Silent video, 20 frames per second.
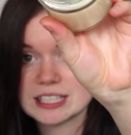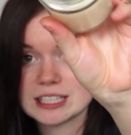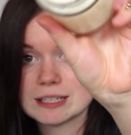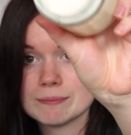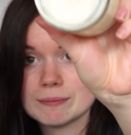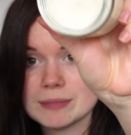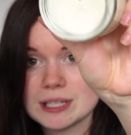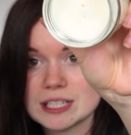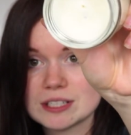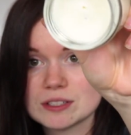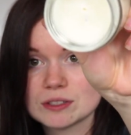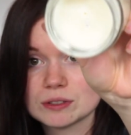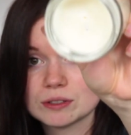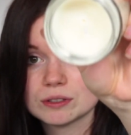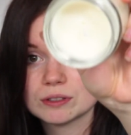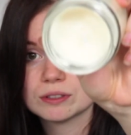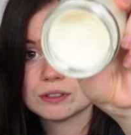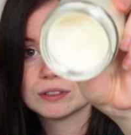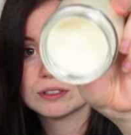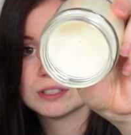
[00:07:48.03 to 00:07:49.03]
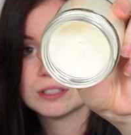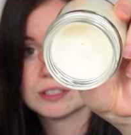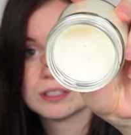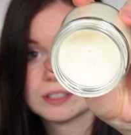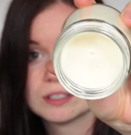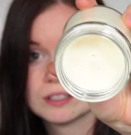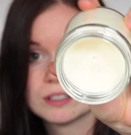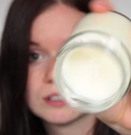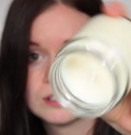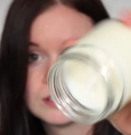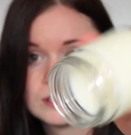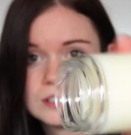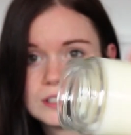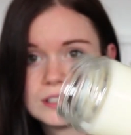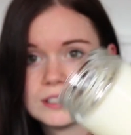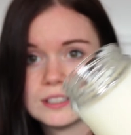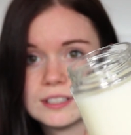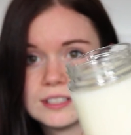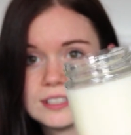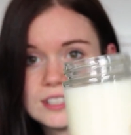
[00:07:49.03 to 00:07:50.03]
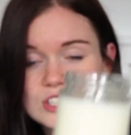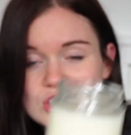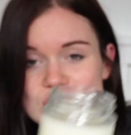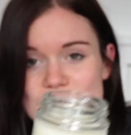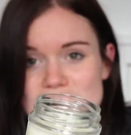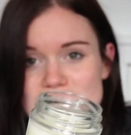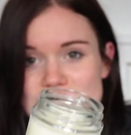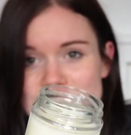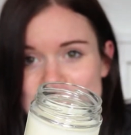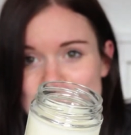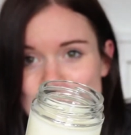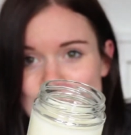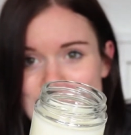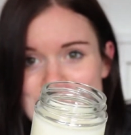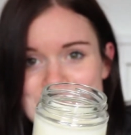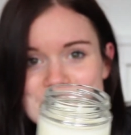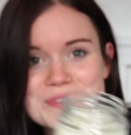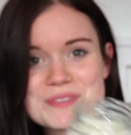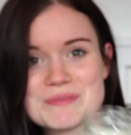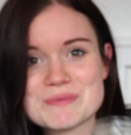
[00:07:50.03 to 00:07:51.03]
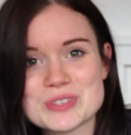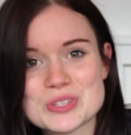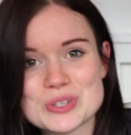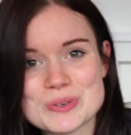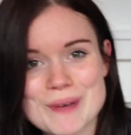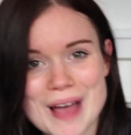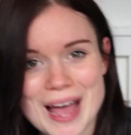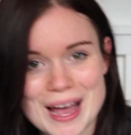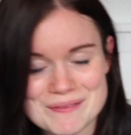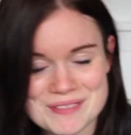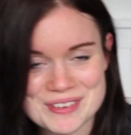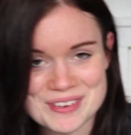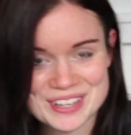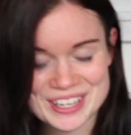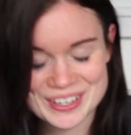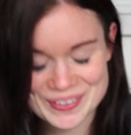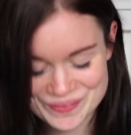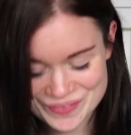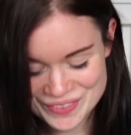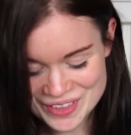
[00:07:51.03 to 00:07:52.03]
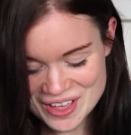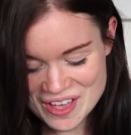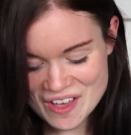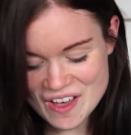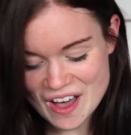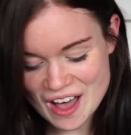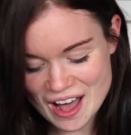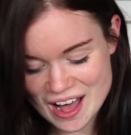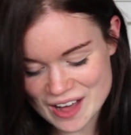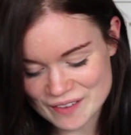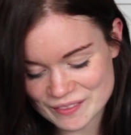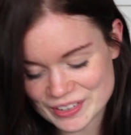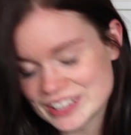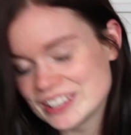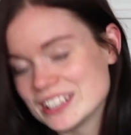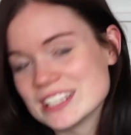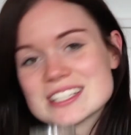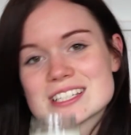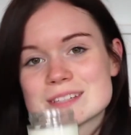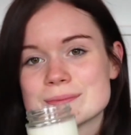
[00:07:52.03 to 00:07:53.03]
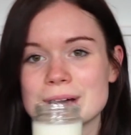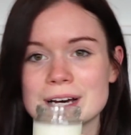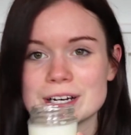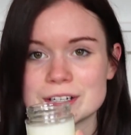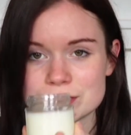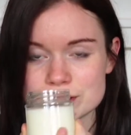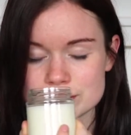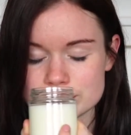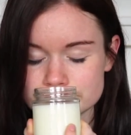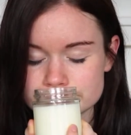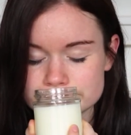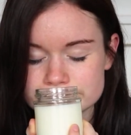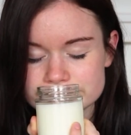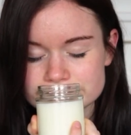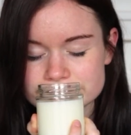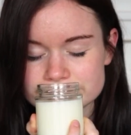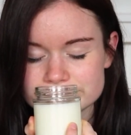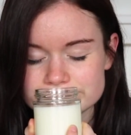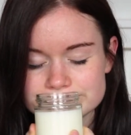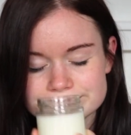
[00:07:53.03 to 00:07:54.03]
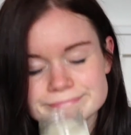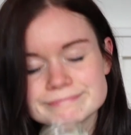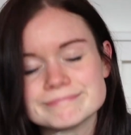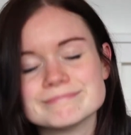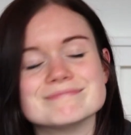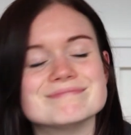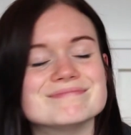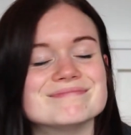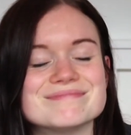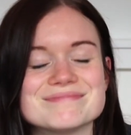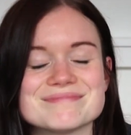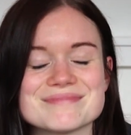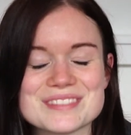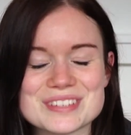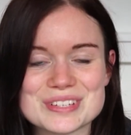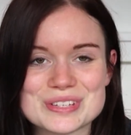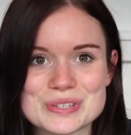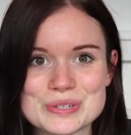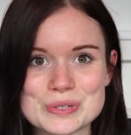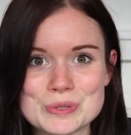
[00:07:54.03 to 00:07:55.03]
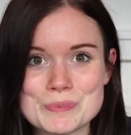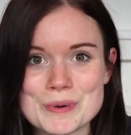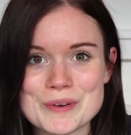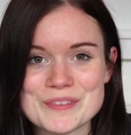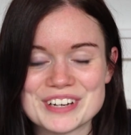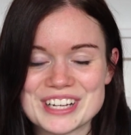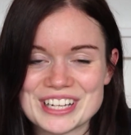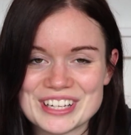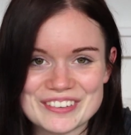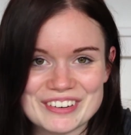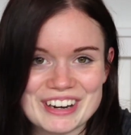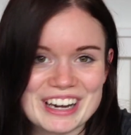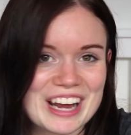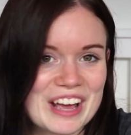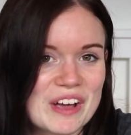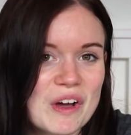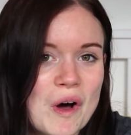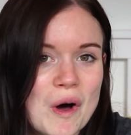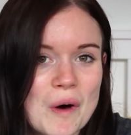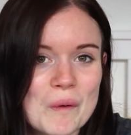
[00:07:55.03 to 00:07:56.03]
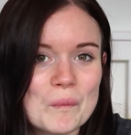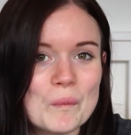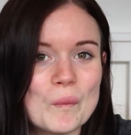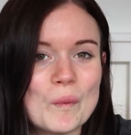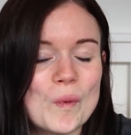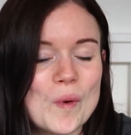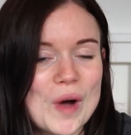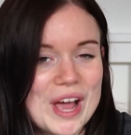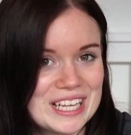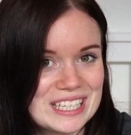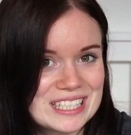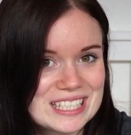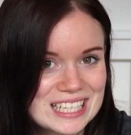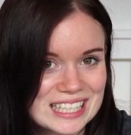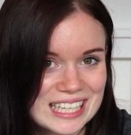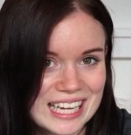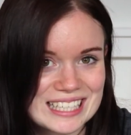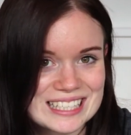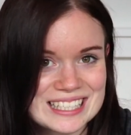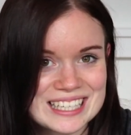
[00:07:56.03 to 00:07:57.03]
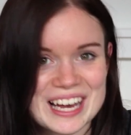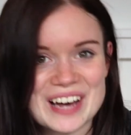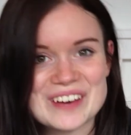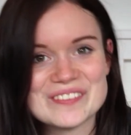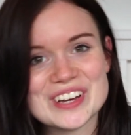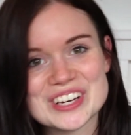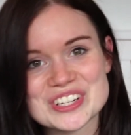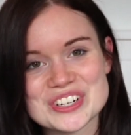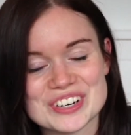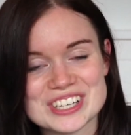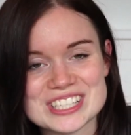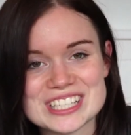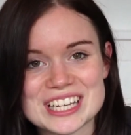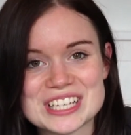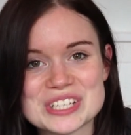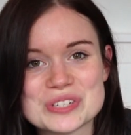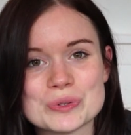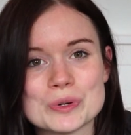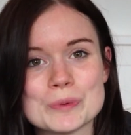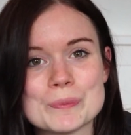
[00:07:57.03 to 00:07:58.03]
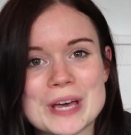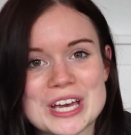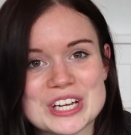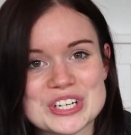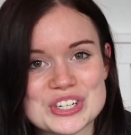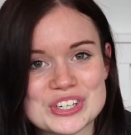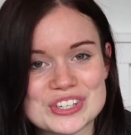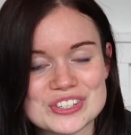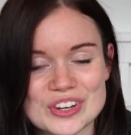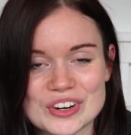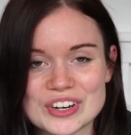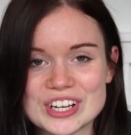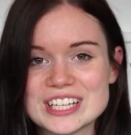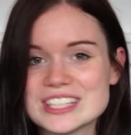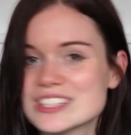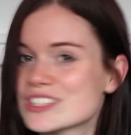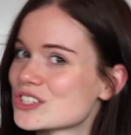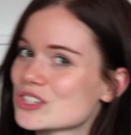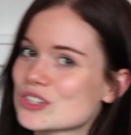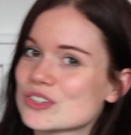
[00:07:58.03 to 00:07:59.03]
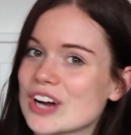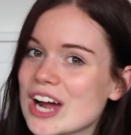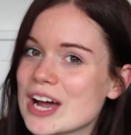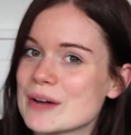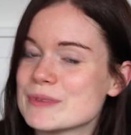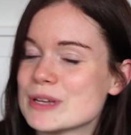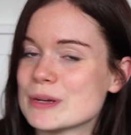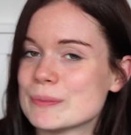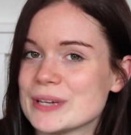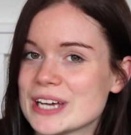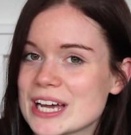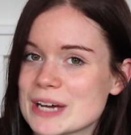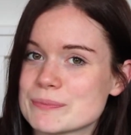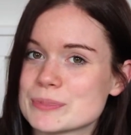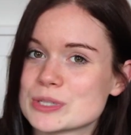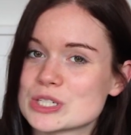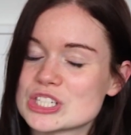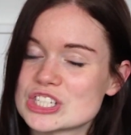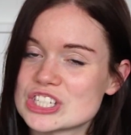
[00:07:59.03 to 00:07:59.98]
in the middle. It's just looking great. I'm super happy with it. And this smells super vanilla-y, and I can't wait to light it. I'll make sure I send you all pictures on Instagram. It'll be at Book